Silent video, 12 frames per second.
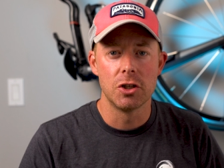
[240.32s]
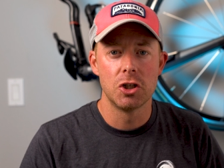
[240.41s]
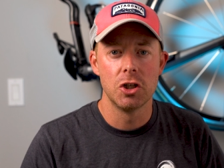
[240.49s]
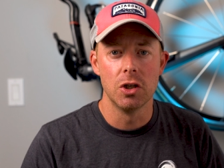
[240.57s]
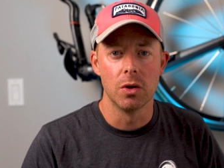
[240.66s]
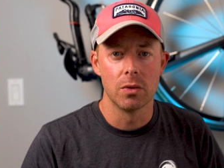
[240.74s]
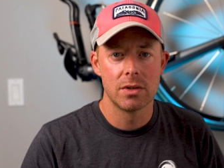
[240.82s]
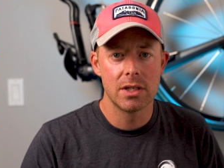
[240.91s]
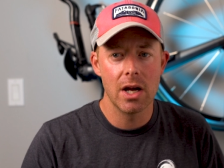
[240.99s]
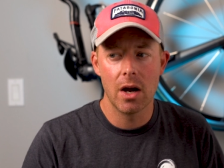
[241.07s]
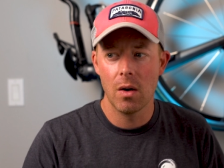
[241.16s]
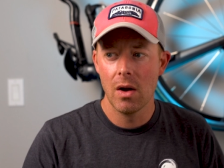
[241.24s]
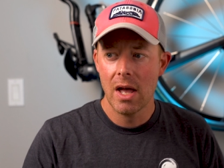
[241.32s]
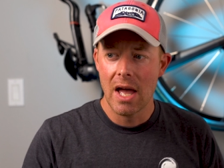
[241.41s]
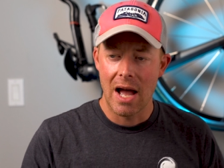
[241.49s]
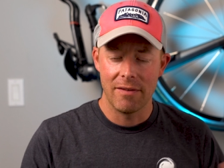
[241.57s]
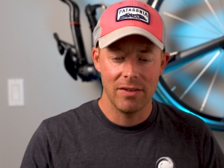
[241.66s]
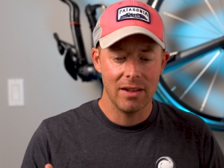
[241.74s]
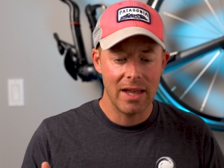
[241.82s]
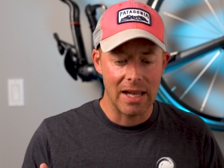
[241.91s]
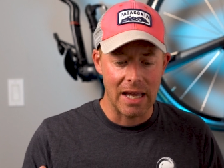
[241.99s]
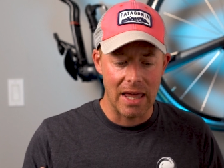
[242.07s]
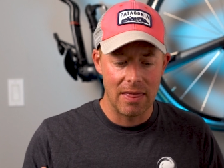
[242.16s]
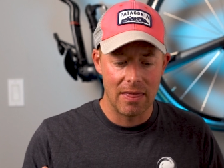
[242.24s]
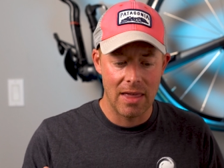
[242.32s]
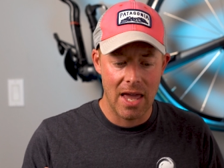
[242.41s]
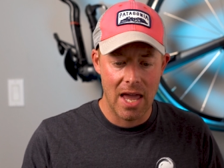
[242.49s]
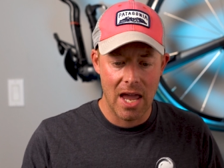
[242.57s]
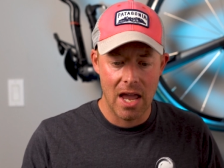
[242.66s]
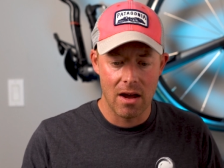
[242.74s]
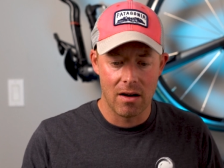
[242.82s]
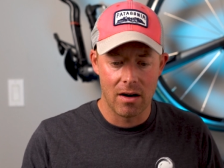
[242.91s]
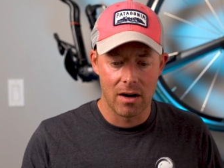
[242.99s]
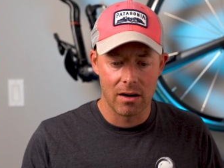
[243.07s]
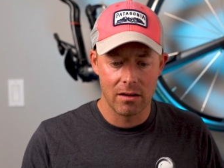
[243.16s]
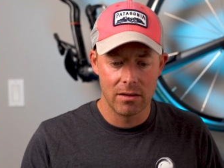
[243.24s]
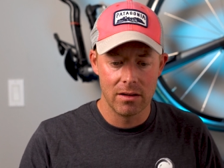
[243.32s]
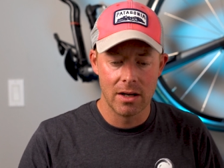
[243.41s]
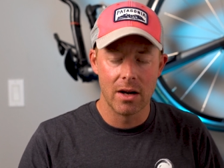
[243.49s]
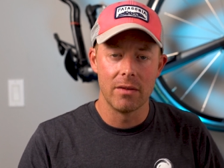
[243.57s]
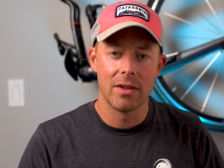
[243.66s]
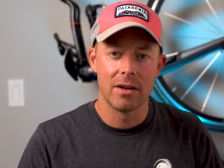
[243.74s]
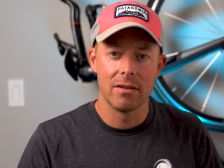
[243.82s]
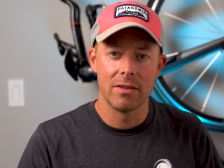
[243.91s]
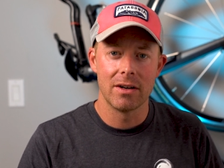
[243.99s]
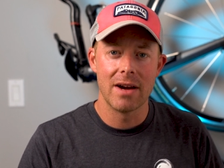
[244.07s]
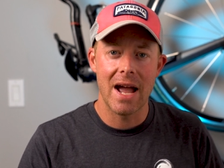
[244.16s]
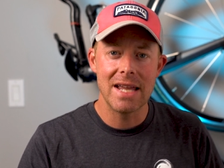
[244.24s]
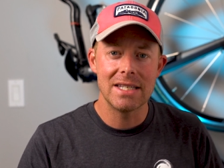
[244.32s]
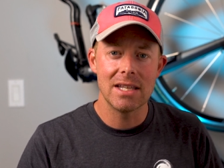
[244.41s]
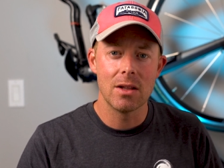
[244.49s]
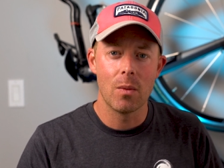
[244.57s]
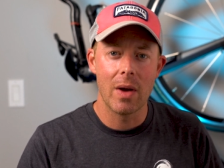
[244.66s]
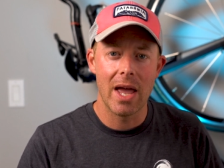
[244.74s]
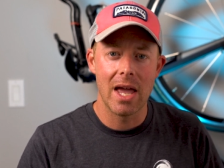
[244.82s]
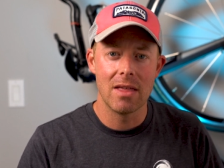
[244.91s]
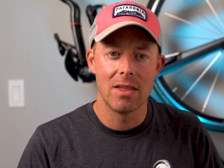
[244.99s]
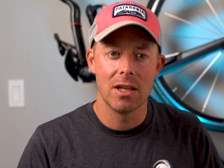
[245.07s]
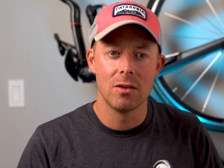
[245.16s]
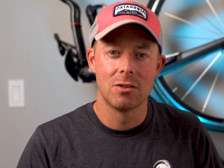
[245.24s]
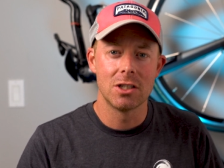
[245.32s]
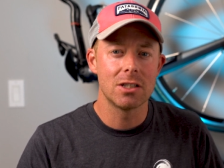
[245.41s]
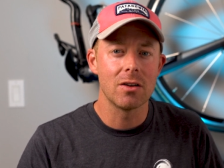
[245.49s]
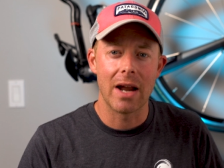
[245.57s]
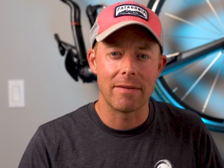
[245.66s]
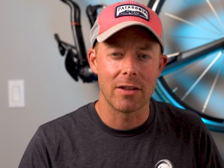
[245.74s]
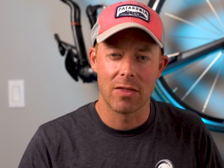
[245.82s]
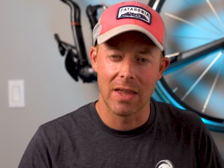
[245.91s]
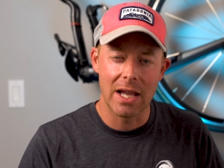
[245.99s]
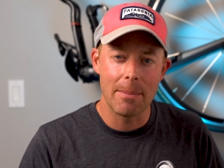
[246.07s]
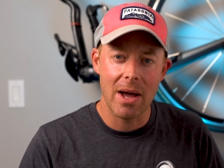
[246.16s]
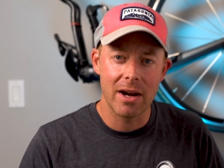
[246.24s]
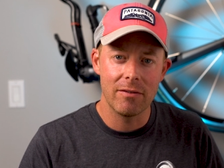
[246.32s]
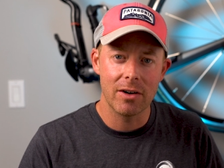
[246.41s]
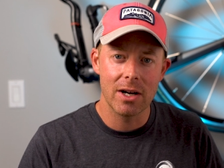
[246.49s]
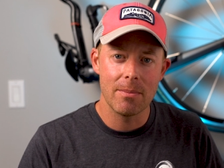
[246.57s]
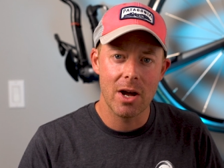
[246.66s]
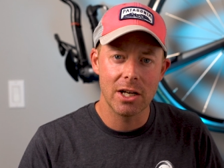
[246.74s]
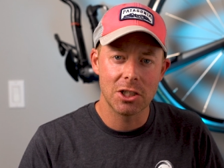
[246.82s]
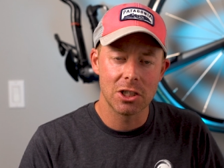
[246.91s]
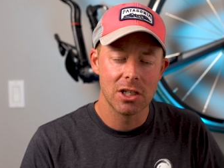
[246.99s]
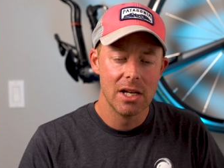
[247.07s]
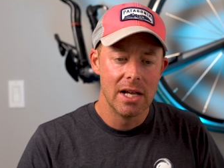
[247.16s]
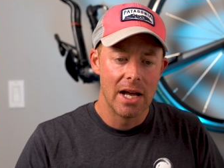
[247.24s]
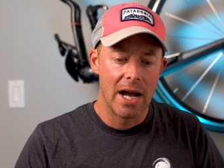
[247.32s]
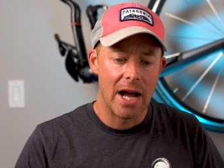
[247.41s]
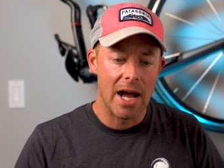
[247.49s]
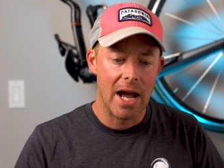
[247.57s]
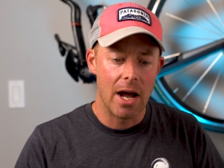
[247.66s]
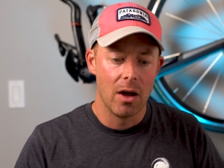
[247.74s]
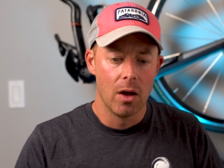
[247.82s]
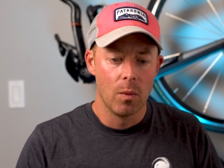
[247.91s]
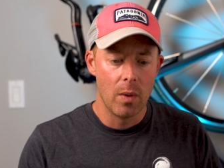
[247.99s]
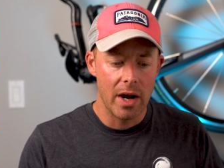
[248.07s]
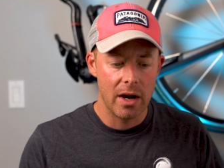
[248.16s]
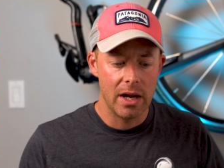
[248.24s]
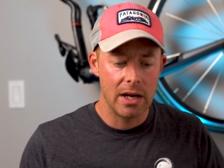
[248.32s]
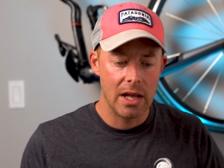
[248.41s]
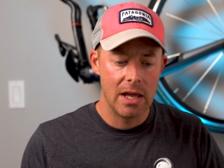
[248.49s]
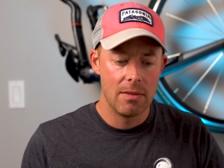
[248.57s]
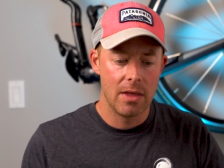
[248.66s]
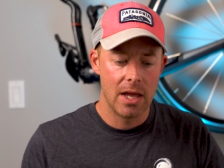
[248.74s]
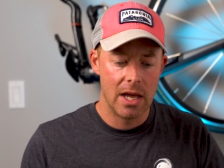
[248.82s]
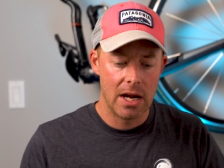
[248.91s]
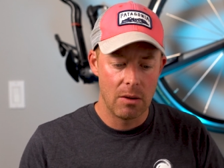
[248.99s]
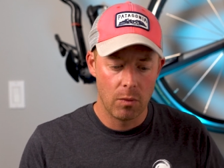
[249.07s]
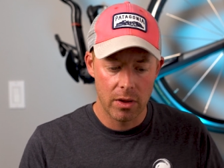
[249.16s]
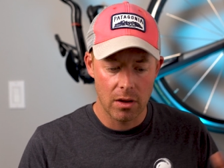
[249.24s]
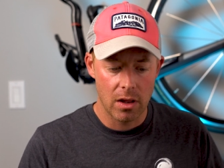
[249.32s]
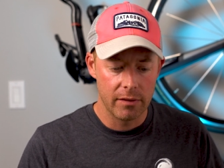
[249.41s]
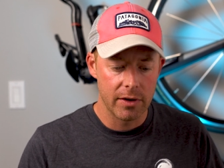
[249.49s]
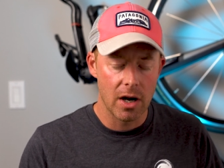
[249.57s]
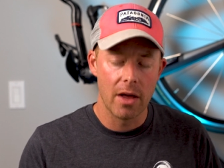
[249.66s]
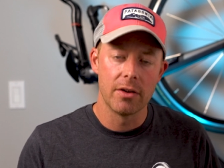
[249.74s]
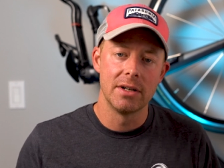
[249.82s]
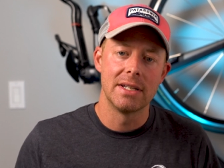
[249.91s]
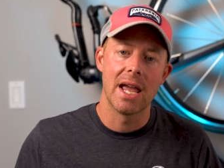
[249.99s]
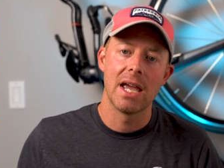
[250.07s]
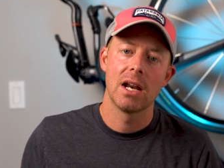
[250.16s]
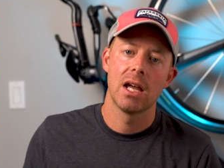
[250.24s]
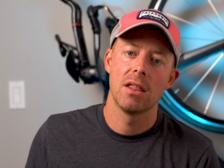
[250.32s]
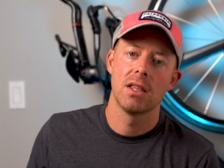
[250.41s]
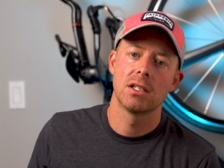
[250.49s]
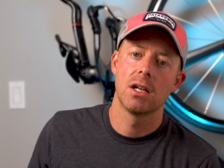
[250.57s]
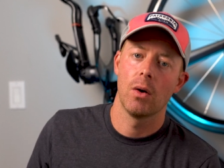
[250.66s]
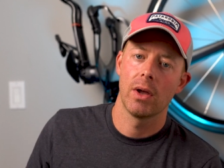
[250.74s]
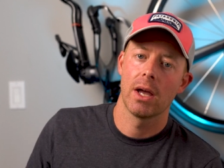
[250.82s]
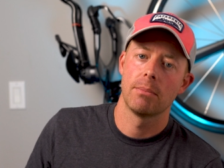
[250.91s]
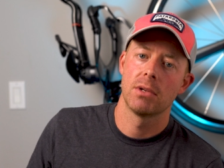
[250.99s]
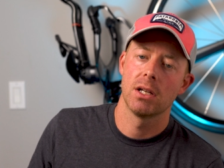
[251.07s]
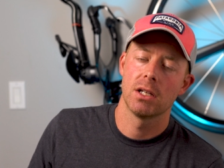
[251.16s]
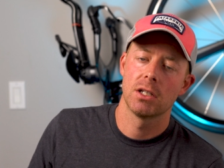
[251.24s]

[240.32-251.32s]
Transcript: the shoe. So I feel like they are, you know, they're they're nice in the way that you just don't have to think about it very much. Uh, wear it, and then with all of your other data that's going up to